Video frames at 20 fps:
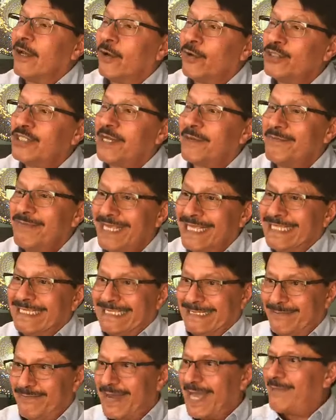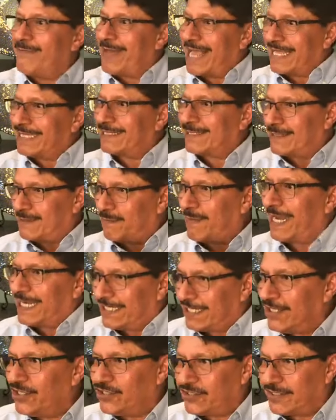Hoca means my master, my
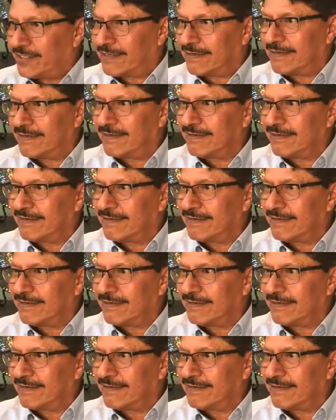teacher.